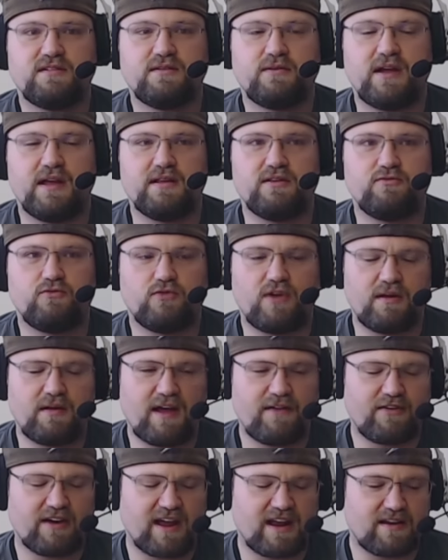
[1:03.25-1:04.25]
Wait, Dry,
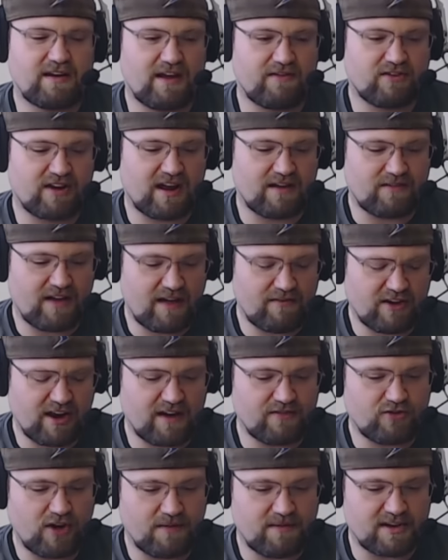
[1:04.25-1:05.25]
I forgot. I forgot. I forgot
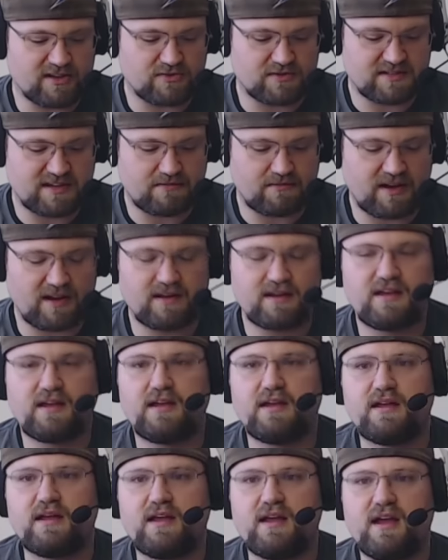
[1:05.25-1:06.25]
if Dry Bowser was in, but
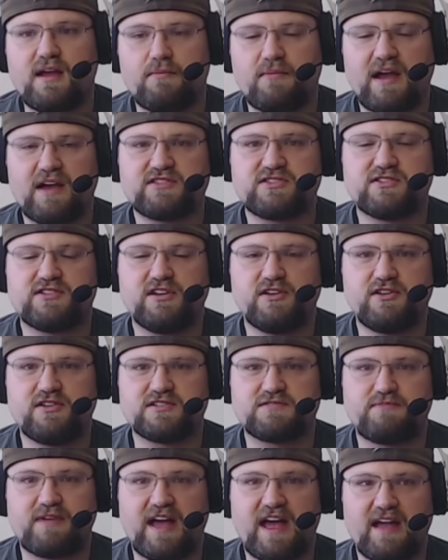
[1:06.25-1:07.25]
Bowser Junior
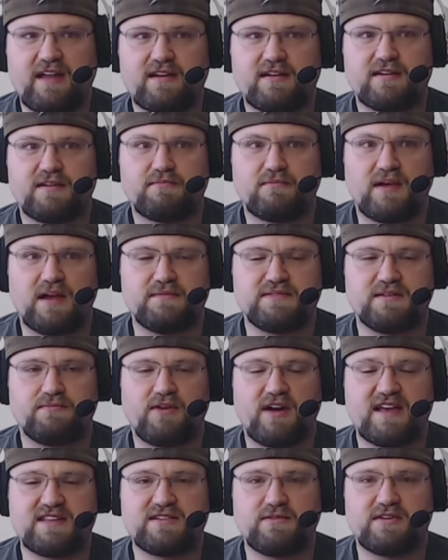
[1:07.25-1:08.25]
is back. I'm
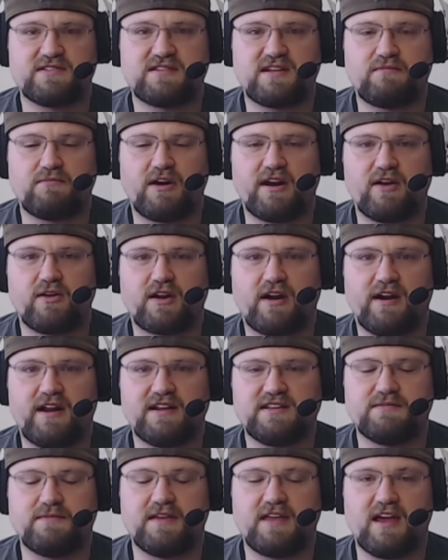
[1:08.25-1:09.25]
surprised he wasn't in Mario Kart
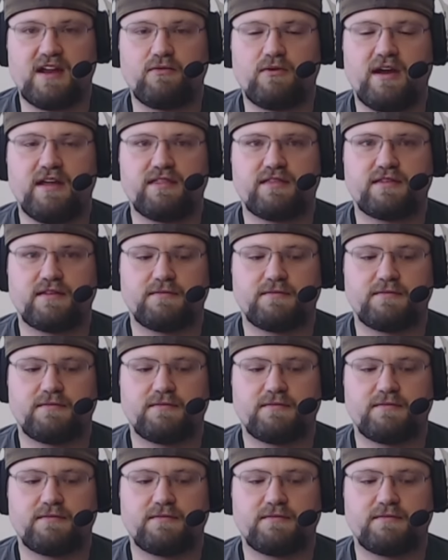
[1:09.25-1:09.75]
eight to begin with.